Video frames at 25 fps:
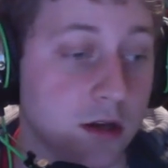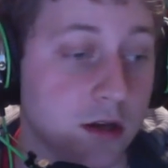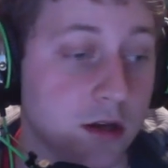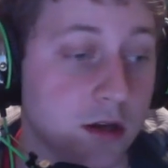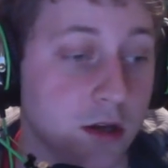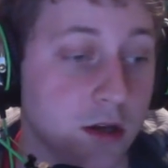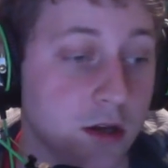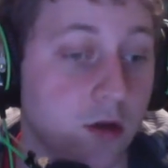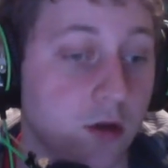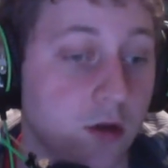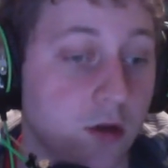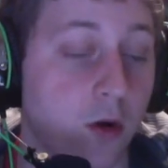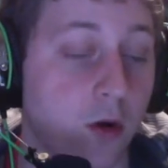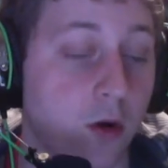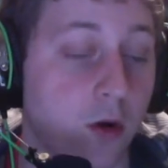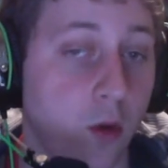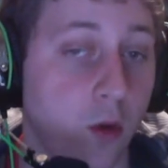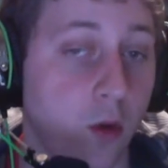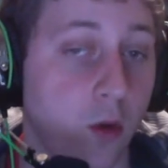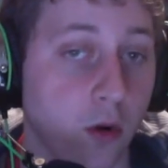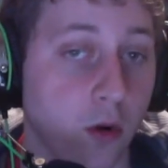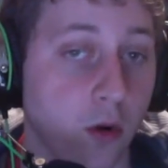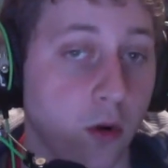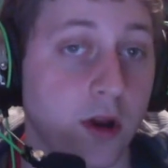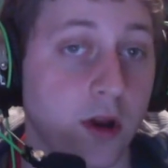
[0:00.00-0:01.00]

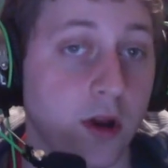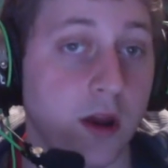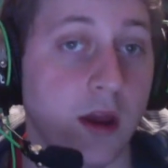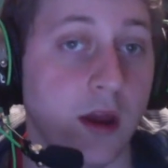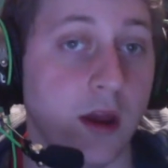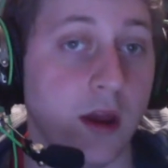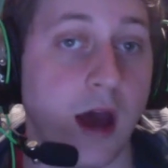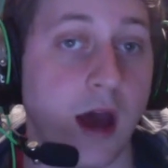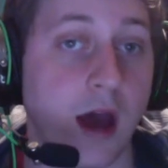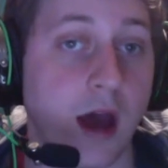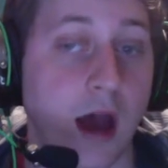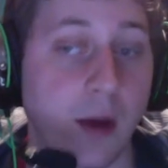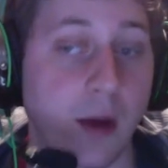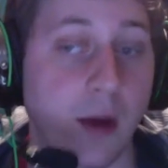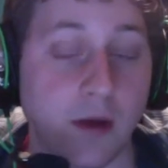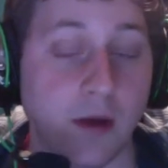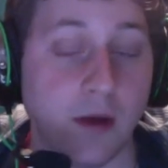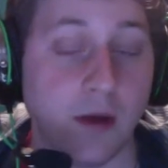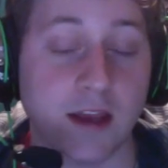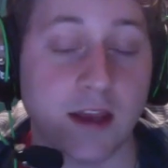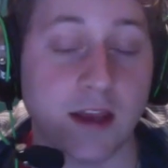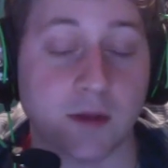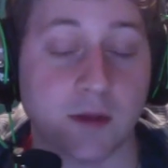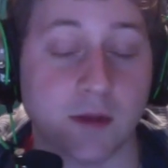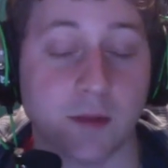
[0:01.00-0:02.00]
horde, I would
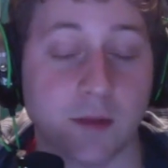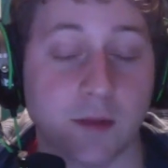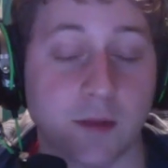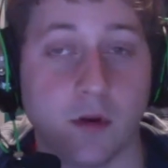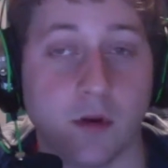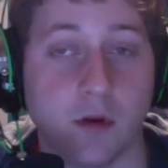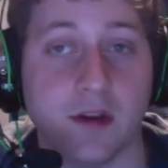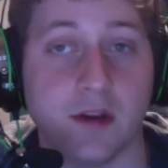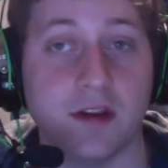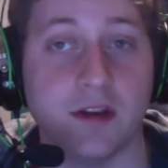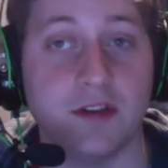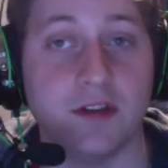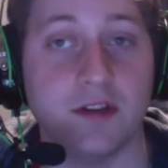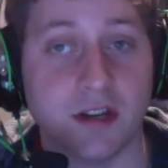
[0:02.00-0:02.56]
ask my opponent,